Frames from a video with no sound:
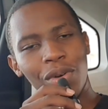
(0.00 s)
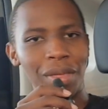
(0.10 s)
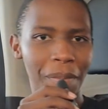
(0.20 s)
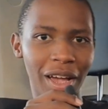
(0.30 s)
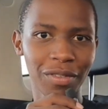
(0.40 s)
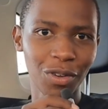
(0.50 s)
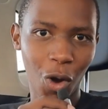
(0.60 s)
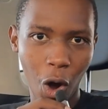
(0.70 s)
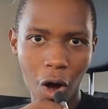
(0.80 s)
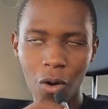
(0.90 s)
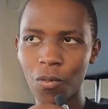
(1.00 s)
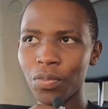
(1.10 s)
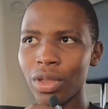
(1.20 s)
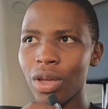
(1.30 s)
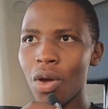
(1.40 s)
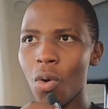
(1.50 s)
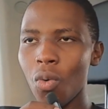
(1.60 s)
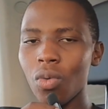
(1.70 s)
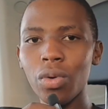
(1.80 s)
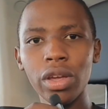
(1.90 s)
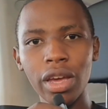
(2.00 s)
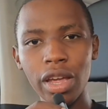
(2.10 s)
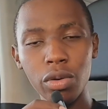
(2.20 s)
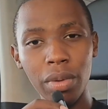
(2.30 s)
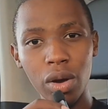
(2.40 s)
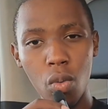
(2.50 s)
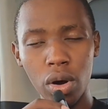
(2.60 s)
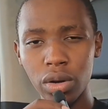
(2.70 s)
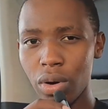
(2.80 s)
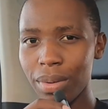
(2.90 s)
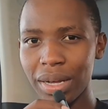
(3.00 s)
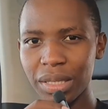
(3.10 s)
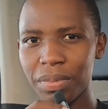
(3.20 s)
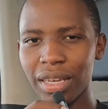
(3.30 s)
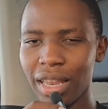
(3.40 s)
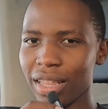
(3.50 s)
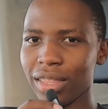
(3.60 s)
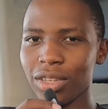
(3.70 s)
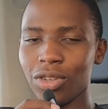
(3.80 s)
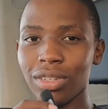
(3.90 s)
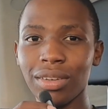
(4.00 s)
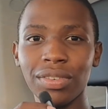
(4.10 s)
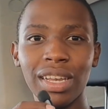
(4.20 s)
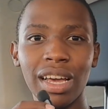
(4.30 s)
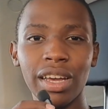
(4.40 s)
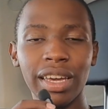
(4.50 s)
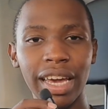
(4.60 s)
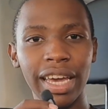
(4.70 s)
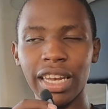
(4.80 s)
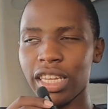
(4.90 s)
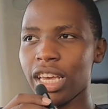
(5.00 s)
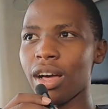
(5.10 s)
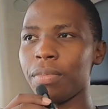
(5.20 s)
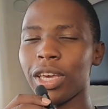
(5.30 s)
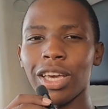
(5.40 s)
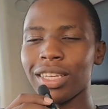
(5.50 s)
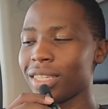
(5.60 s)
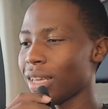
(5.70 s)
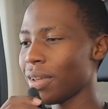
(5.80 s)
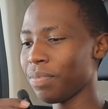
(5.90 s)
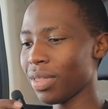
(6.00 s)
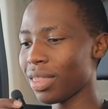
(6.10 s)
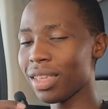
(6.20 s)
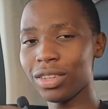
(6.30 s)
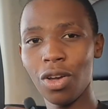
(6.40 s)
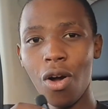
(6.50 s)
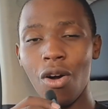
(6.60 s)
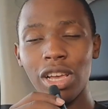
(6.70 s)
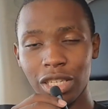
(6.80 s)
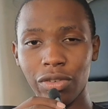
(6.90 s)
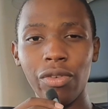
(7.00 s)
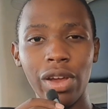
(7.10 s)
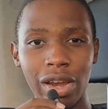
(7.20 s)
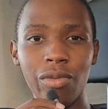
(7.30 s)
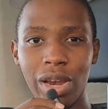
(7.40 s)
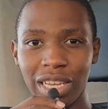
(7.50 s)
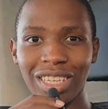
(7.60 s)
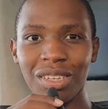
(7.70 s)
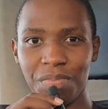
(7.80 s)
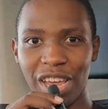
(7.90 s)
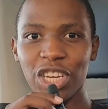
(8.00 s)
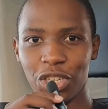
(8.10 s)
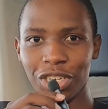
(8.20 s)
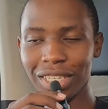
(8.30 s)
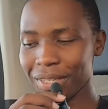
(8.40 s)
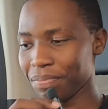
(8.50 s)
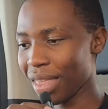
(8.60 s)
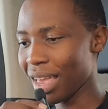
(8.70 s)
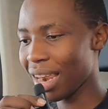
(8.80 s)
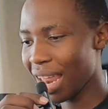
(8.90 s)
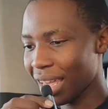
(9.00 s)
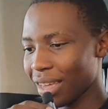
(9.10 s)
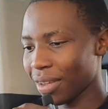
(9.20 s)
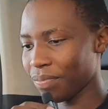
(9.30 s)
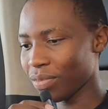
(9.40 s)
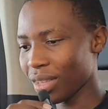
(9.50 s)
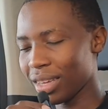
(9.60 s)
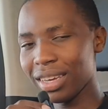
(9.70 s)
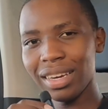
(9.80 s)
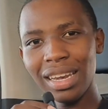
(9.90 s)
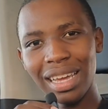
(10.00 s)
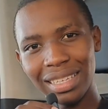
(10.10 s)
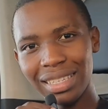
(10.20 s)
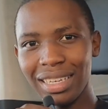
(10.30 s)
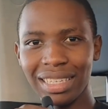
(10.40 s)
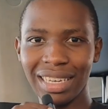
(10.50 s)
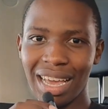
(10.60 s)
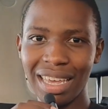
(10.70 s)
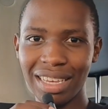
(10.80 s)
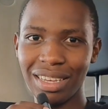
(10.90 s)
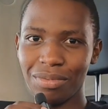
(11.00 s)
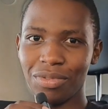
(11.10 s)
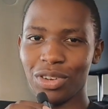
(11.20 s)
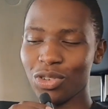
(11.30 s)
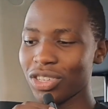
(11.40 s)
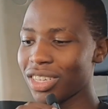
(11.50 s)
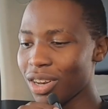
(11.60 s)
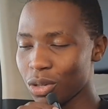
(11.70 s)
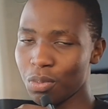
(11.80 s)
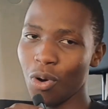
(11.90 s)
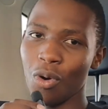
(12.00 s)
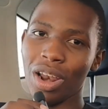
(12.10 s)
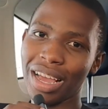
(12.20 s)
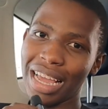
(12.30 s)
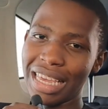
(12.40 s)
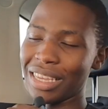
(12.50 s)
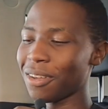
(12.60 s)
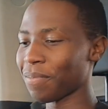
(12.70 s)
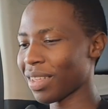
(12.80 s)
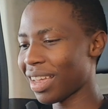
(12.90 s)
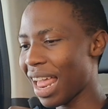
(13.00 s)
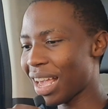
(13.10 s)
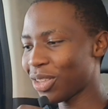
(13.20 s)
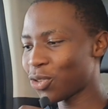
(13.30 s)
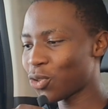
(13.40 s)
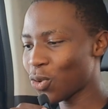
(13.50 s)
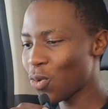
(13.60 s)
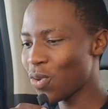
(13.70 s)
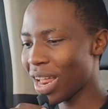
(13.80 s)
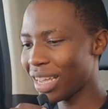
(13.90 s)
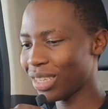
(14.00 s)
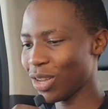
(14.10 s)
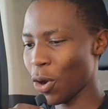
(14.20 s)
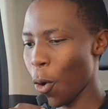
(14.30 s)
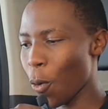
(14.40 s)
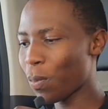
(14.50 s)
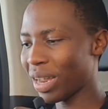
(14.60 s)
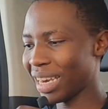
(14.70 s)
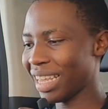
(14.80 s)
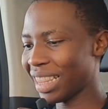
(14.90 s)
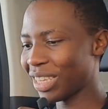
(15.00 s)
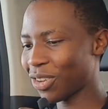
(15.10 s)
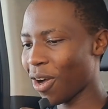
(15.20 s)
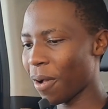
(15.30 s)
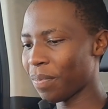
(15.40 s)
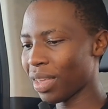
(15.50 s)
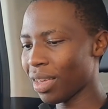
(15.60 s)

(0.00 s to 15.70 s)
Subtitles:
with the back of the car. And you might wonder, why am I speaking like this? Because I feel like a king in here. Because this car is really, really spacious. Like, ke relaxile ka hii mfethu. Ke jele sephola ka hii. Like, it's so nice and open in this car.